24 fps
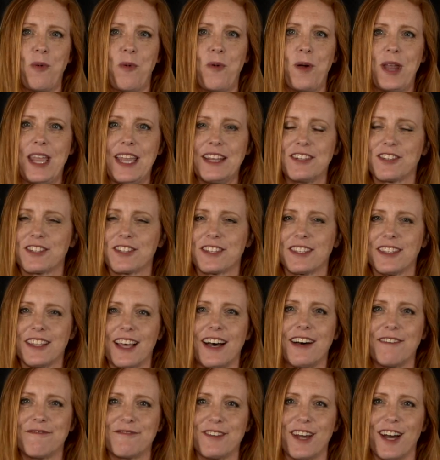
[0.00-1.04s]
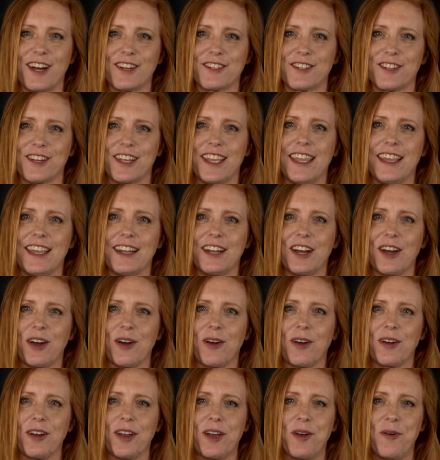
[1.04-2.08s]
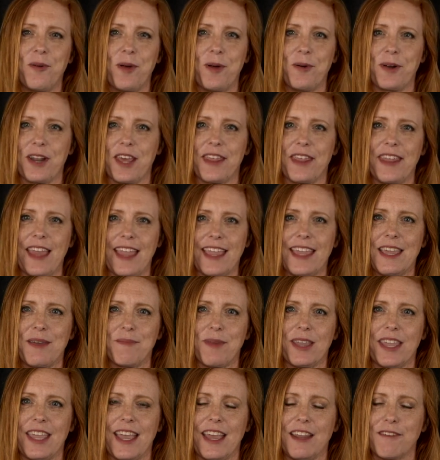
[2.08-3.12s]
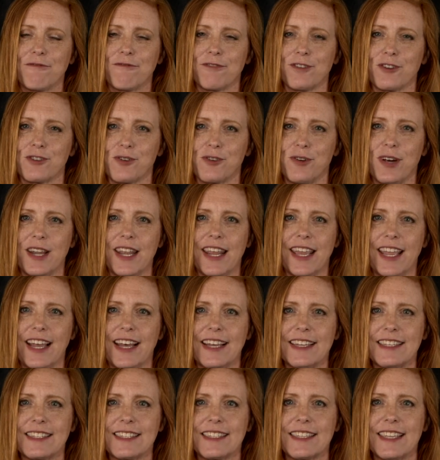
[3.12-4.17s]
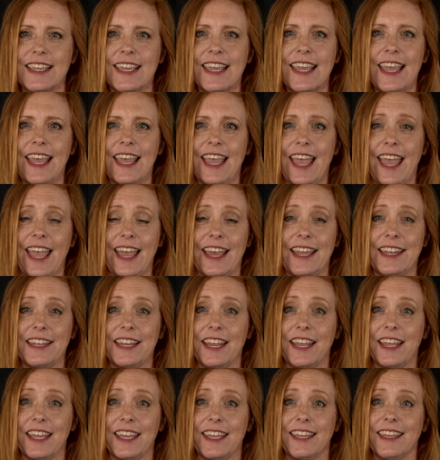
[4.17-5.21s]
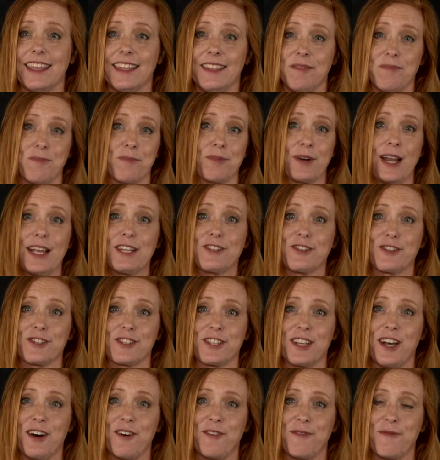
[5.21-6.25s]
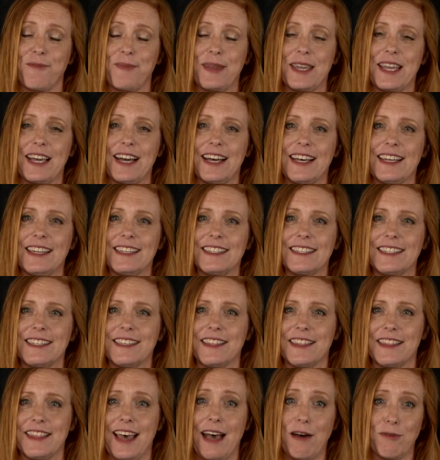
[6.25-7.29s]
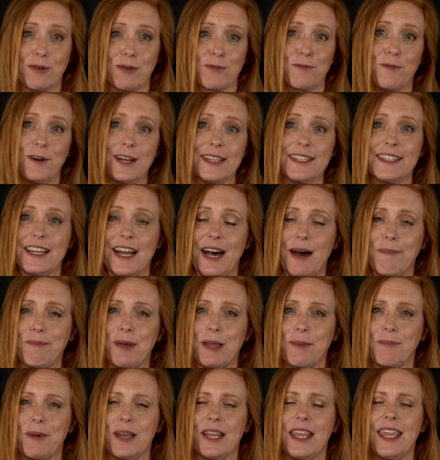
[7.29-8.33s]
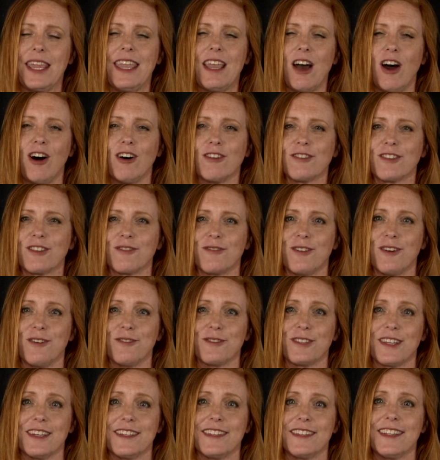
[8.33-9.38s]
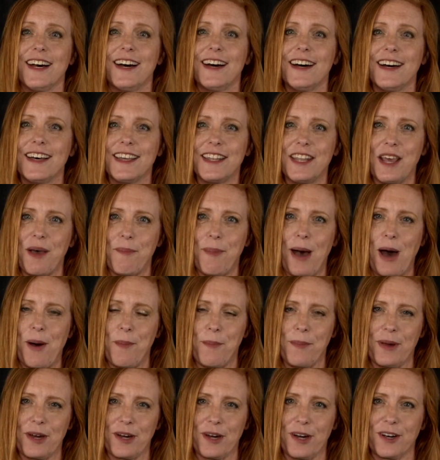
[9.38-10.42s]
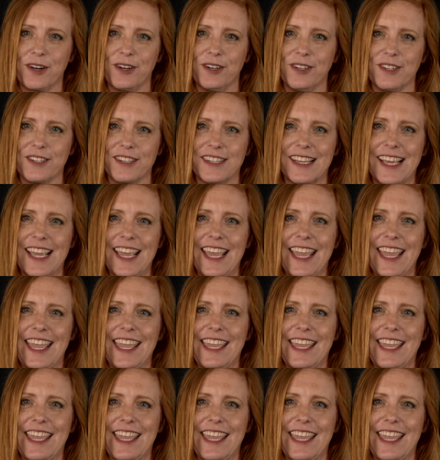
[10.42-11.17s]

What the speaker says: We just love Dr. Keener. We want to thank him again for joining us. And brace yourself, because that was one topic, but he also knows a ton about miracles.